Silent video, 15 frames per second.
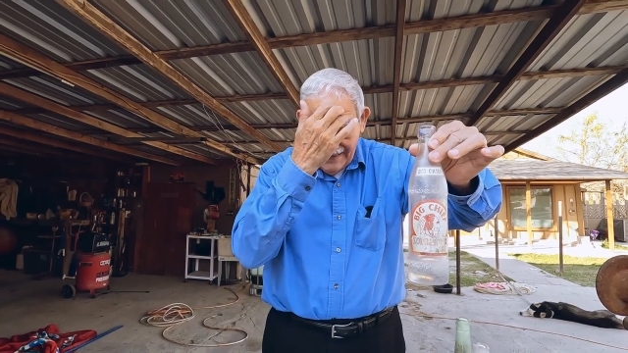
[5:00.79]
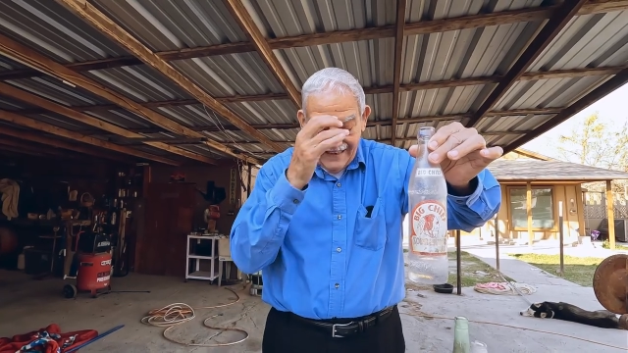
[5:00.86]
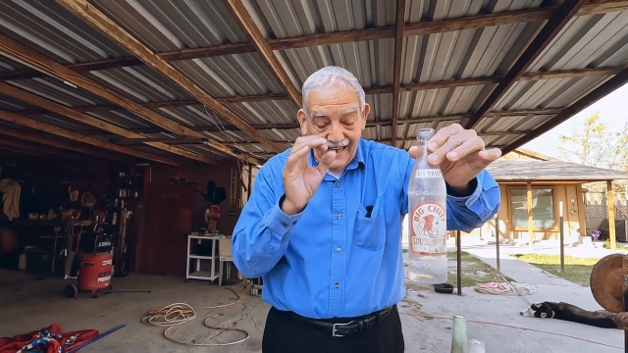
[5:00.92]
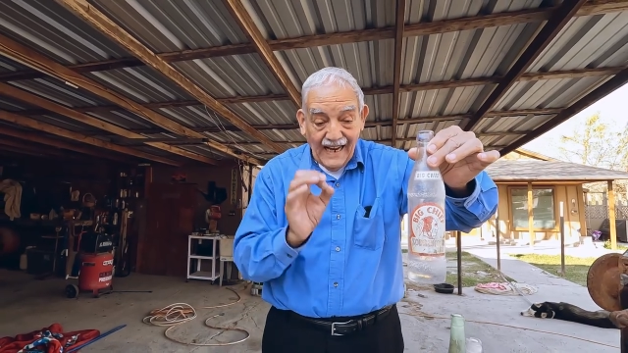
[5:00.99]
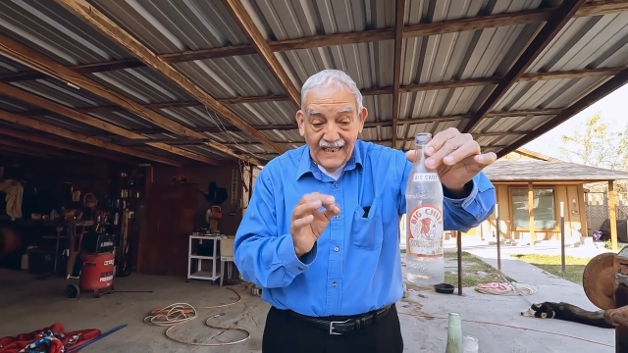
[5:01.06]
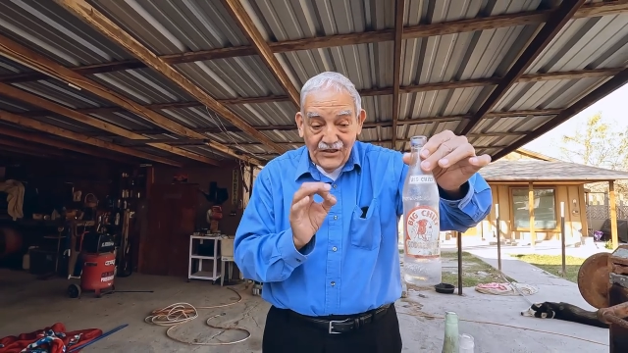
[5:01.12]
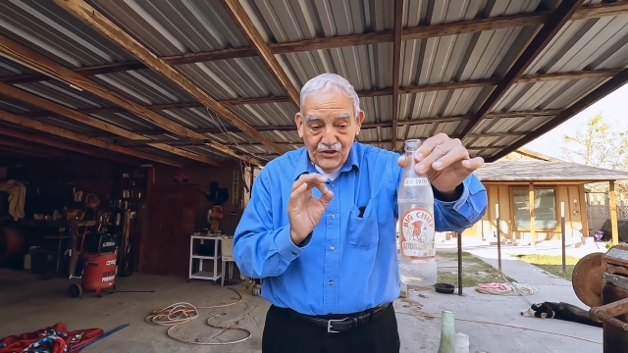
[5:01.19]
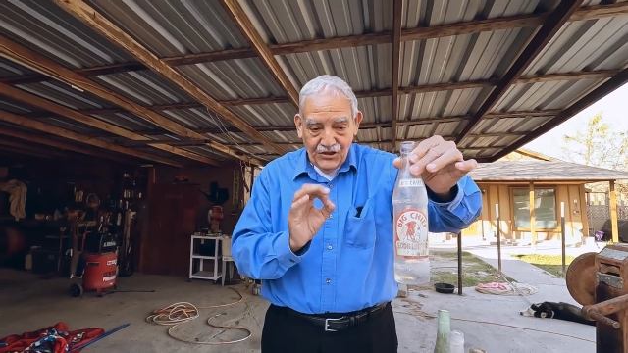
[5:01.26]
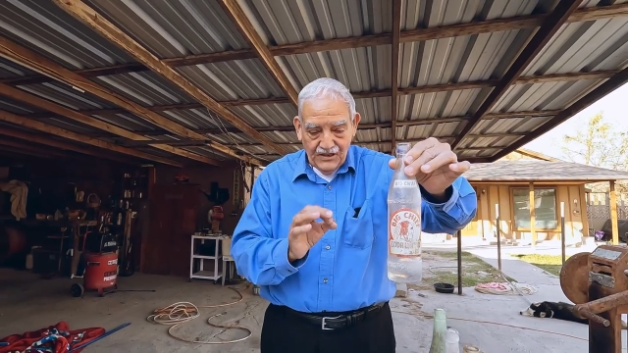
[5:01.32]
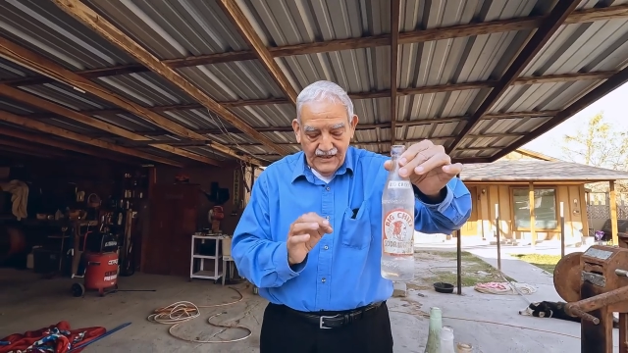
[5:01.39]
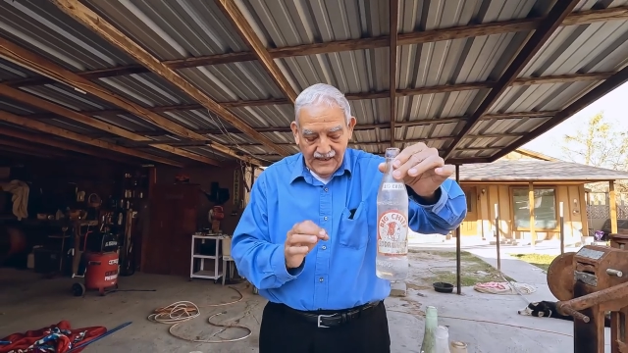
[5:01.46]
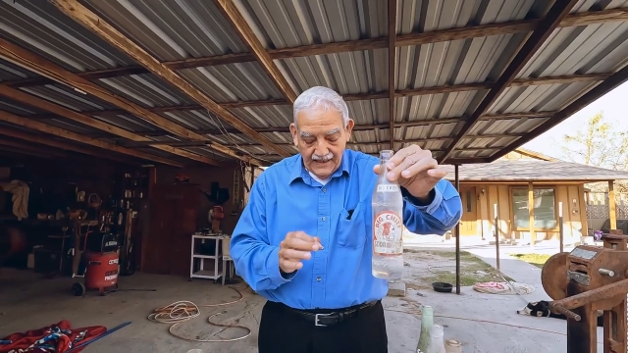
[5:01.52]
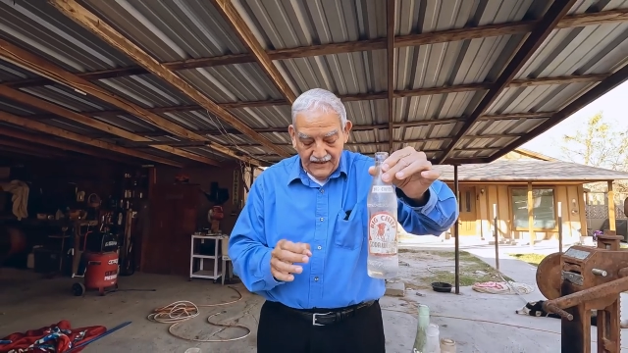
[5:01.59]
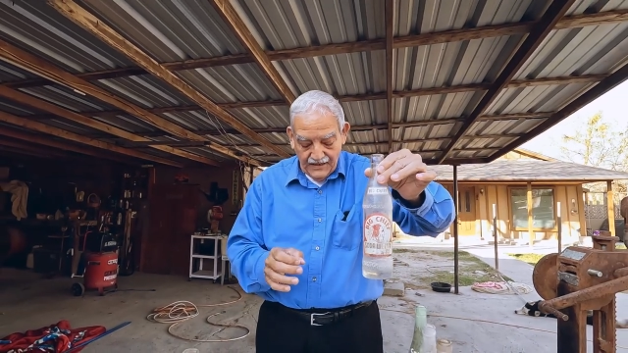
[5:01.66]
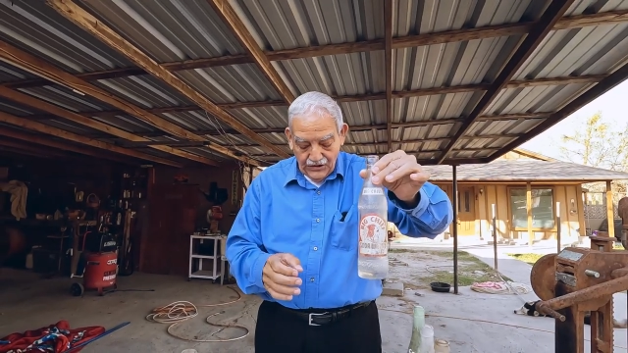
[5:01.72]
tangy
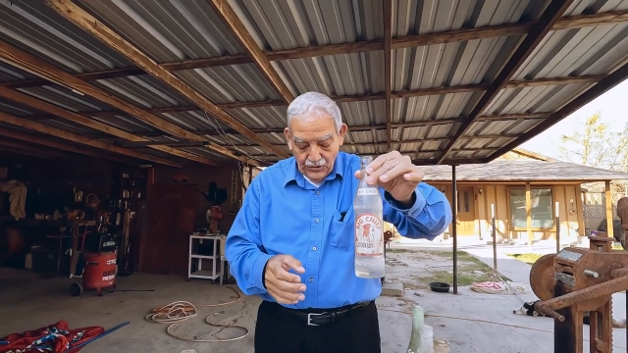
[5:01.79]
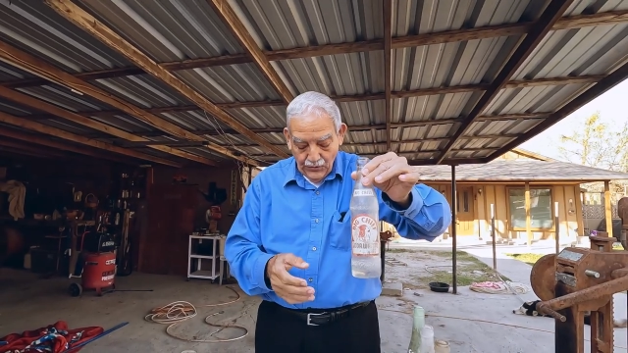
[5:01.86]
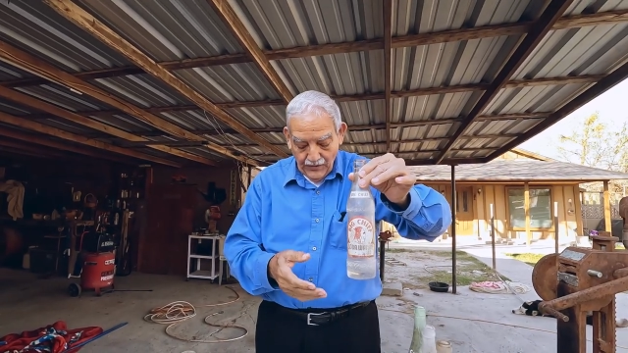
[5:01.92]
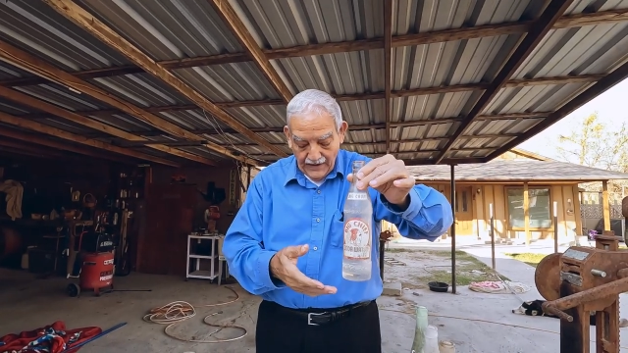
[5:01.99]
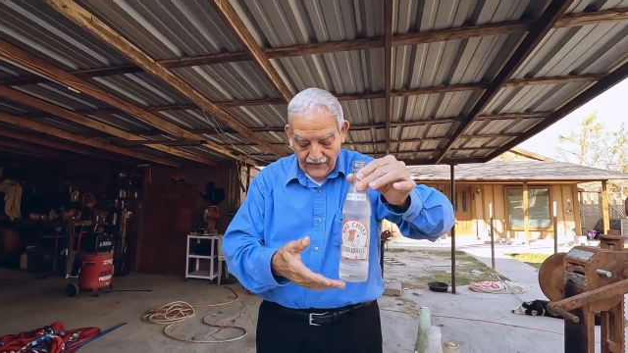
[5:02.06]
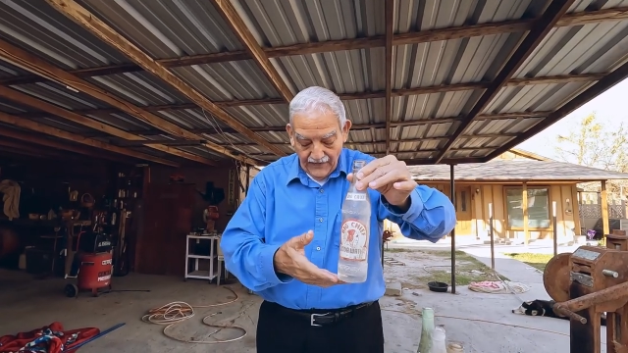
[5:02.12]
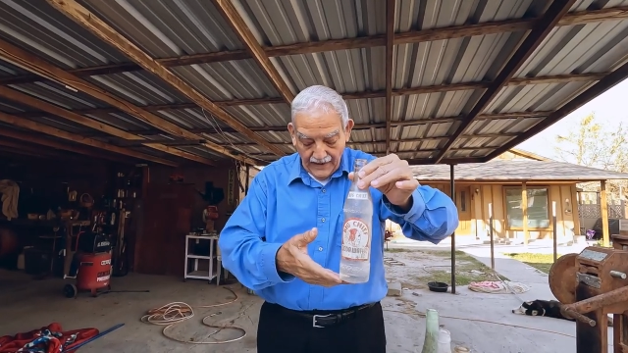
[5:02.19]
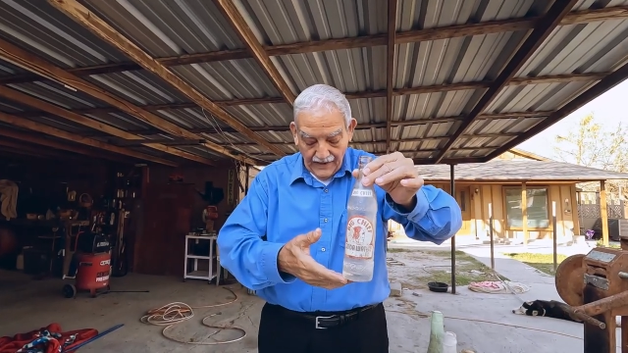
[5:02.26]
taste to it,